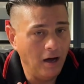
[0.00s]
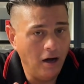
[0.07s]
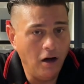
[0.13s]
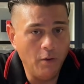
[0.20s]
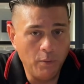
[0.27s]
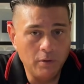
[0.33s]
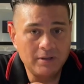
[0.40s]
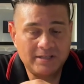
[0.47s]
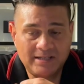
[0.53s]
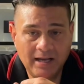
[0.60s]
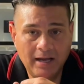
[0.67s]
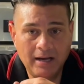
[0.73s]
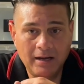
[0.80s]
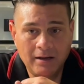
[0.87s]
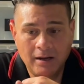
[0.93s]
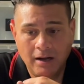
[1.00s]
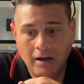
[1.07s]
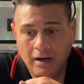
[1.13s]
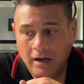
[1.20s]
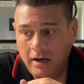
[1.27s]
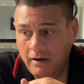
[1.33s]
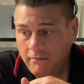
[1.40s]
I will say,
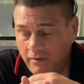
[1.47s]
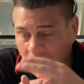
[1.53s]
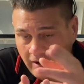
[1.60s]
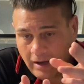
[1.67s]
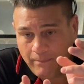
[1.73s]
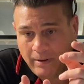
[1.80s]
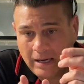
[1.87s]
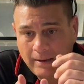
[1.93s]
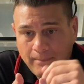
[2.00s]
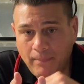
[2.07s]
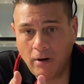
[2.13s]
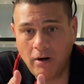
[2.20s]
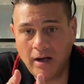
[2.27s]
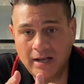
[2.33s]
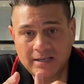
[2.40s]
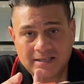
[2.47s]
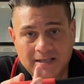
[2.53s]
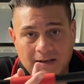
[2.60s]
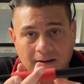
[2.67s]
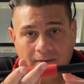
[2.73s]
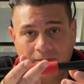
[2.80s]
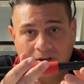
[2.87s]
without being biased,
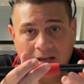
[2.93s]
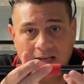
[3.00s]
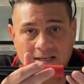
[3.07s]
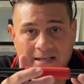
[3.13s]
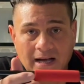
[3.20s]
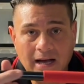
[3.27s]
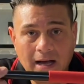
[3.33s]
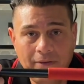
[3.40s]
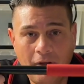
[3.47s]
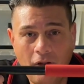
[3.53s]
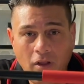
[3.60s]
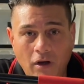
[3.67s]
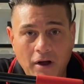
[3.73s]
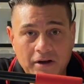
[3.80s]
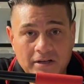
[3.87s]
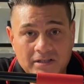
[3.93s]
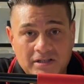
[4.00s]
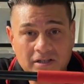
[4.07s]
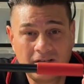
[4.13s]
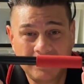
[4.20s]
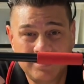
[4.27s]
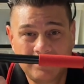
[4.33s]
these are the
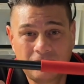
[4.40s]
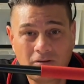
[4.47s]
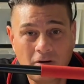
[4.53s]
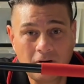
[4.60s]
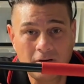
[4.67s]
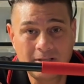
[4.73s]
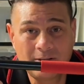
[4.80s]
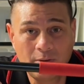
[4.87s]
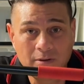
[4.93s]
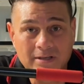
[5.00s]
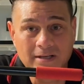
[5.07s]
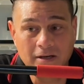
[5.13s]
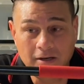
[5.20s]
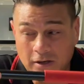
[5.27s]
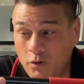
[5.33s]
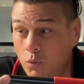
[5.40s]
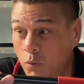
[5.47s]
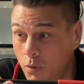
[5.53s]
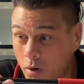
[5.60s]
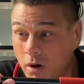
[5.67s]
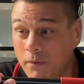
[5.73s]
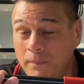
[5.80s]
lightest, strongest hooks in the
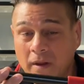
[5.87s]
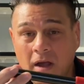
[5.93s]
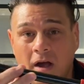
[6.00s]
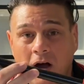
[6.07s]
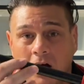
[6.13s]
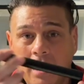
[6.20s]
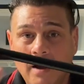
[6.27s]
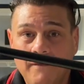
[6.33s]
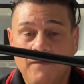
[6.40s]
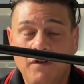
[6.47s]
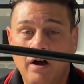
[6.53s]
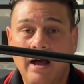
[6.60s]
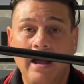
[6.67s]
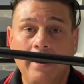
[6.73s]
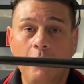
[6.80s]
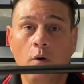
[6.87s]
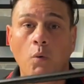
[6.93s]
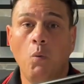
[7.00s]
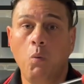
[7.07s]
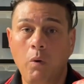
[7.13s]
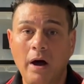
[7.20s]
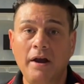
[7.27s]
world. I've not had
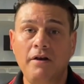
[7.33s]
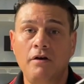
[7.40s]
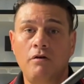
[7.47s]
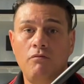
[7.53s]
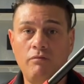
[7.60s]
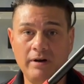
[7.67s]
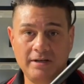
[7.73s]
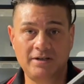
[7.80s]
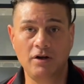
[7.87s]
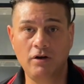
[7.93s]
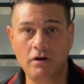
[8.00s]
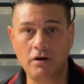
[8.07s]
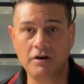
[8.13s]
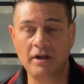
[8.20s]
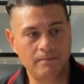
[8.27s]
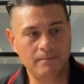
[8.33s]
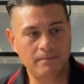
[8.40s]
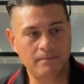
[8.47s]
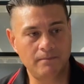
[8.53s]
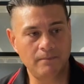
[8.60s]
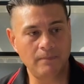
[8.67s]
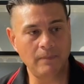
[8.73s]
one returned
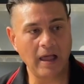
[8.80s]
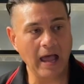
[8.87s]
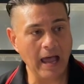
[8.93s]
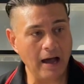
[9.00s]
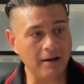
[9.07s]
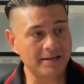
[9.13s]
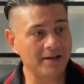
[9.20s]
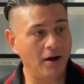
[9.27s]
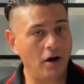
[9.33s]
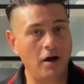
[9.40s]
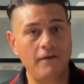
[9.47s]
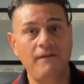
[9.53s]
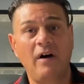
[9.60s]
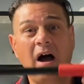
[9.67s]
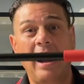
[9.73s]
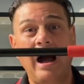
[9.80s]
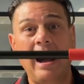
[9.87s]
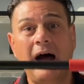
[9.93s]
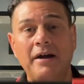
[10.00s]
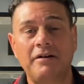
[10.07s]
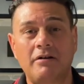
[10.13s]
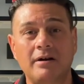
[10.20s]
out of
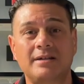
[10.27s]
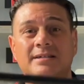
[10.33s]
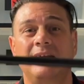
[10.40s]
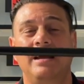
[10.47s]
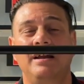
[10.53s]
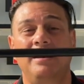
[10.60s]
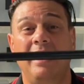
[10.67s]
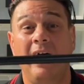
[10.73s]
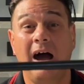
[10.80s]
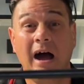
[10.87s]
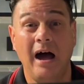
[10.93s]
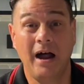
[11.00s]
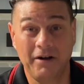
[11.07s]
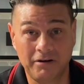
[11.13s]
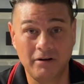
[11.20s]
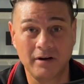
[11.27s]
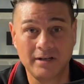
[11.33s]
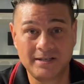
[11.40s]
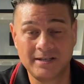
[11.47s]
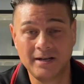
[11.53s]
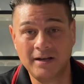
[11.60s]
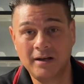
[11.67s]
hundreds and
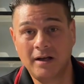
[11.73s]
hundreds.